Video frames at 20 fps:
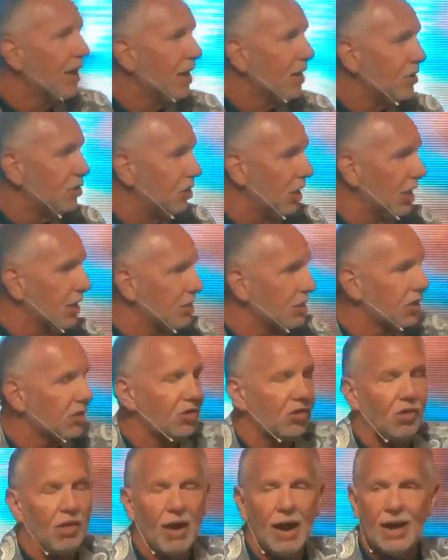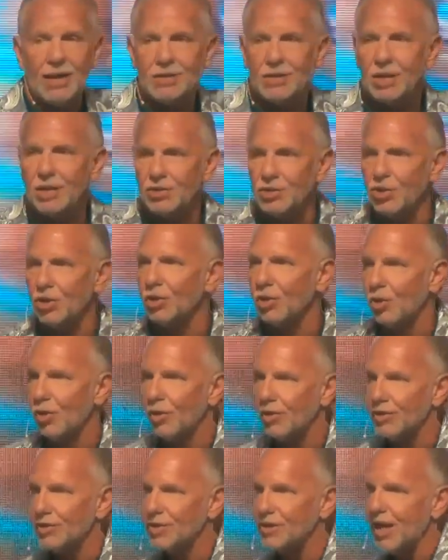Jesus Christ as your Lord
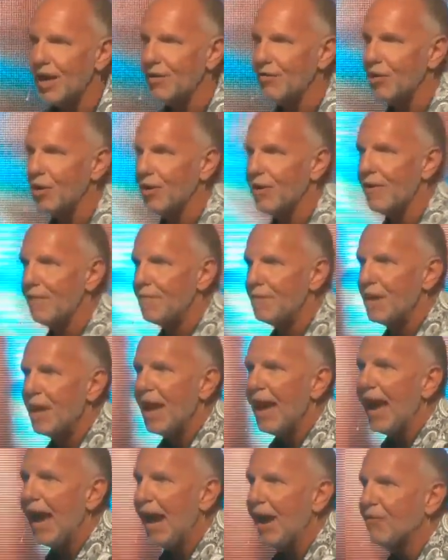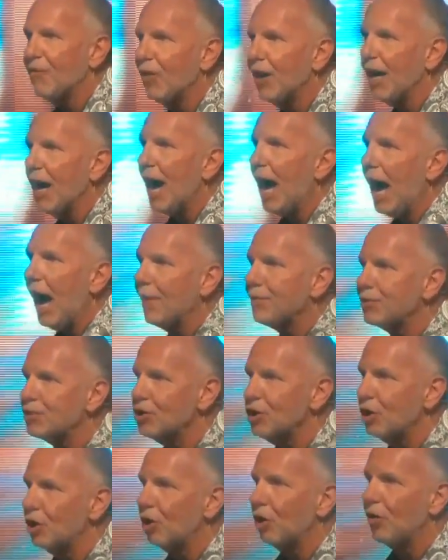and Savior. Every
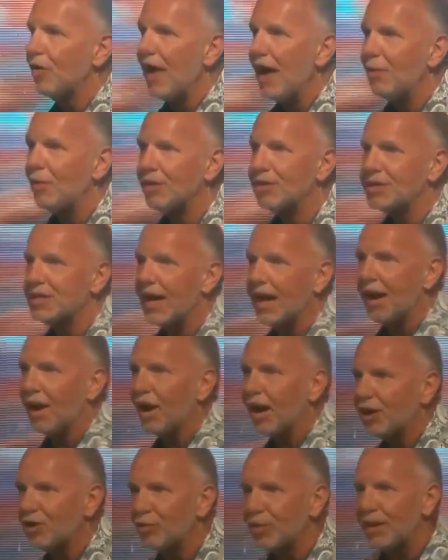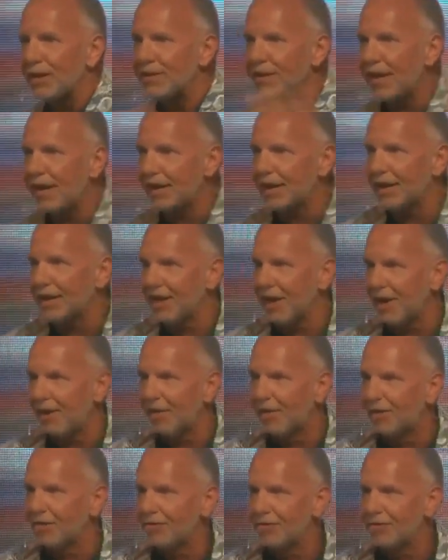obstacle that was there has been taken care of.